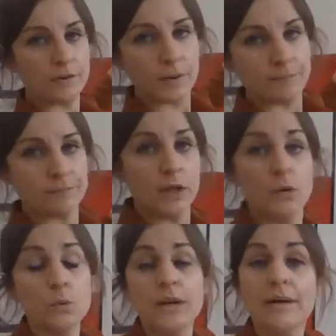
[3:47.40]
away.
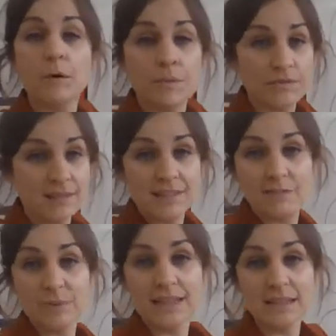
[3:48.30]
Oh, now help us, these
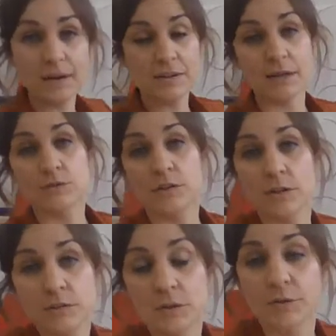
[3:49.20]
have been emailed out to
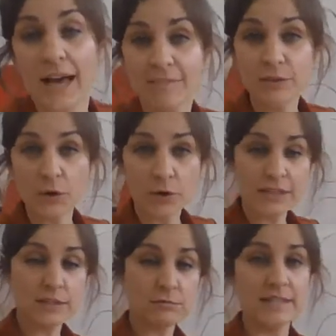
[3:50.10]
you, so if you haven't
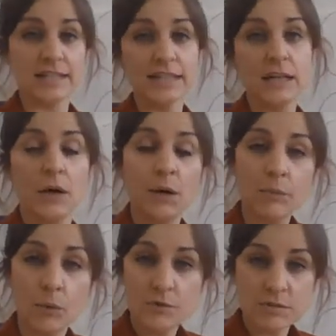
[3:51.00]
got these ready,
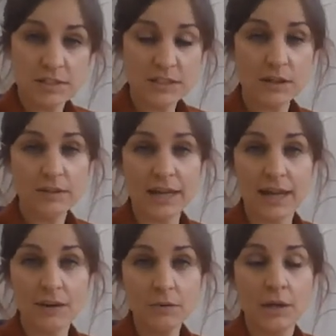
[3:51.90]
pause the video
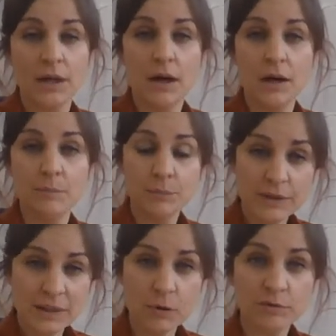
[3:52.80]
now,
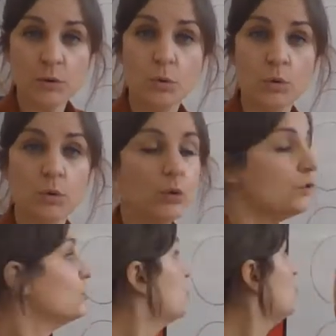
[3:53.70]
print them off,
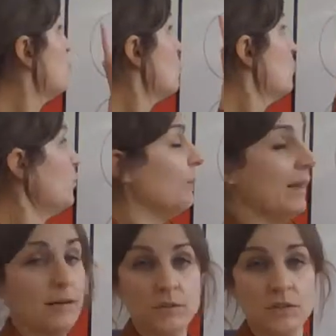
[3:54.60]
or you can draw
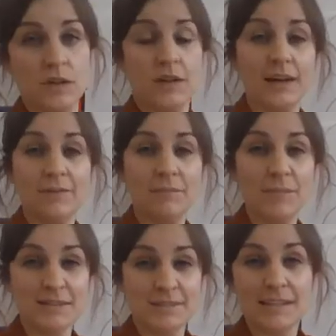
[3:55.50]
them out
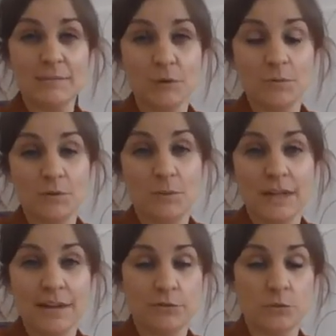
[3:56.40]
and make the same groups that
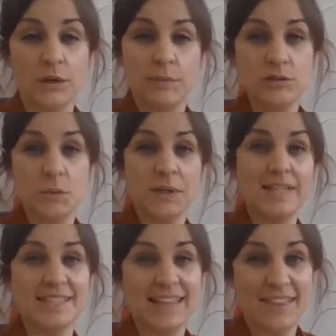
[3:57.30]
we're going to have because we're going to be
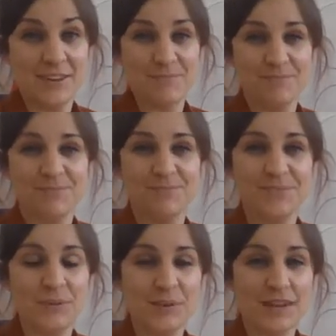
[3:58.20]
doing it together.
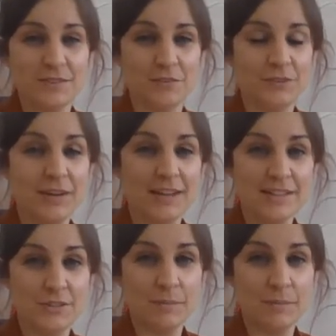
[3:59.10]
Okay, so if you need